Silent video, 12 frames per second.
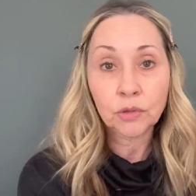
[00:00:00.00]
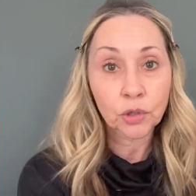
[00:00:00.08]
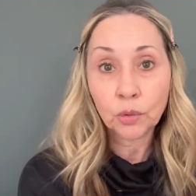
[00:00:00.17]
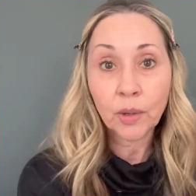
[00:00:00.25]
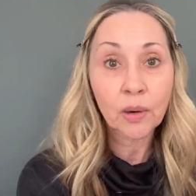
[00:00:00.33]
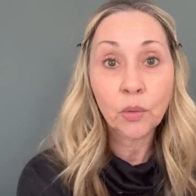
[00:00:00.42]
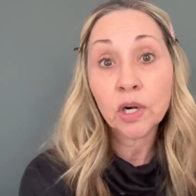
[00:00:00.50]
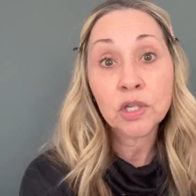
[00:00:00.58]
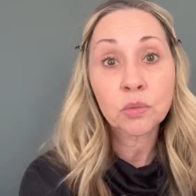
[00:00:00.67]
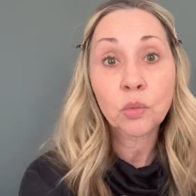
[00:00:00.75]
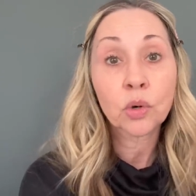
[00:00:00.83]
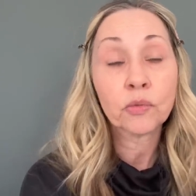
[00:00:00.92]
who I
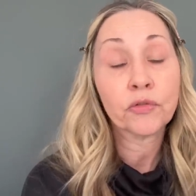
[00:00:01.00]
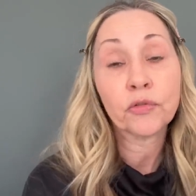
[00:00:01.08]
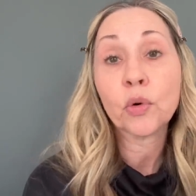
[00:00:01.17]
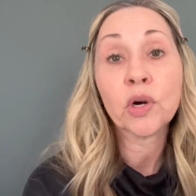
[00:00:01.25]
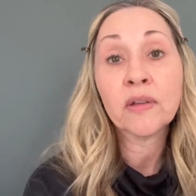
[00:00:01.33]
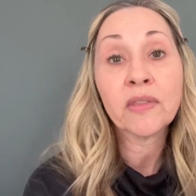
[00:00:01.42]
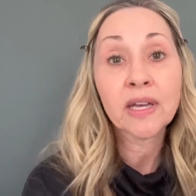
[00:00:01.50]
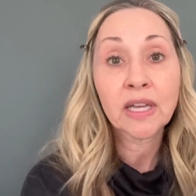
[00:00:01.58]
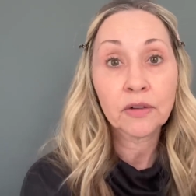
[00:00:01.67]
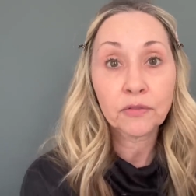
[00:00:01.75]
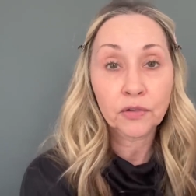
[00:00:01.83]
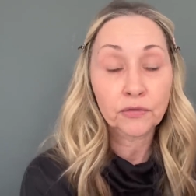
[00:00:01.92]
worked for and they
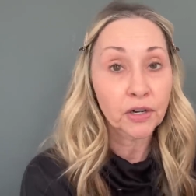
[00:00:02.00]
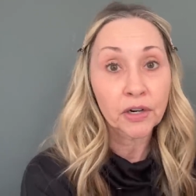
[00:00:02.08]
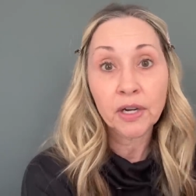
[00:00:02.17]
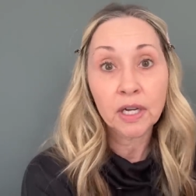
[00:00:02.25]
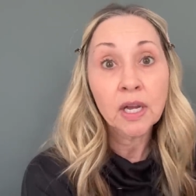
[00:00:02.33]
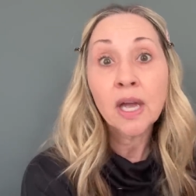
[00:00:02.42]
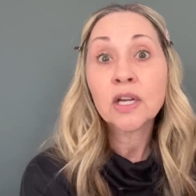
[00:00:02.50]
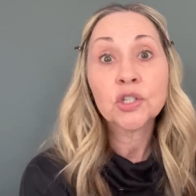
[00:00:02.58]
gave a very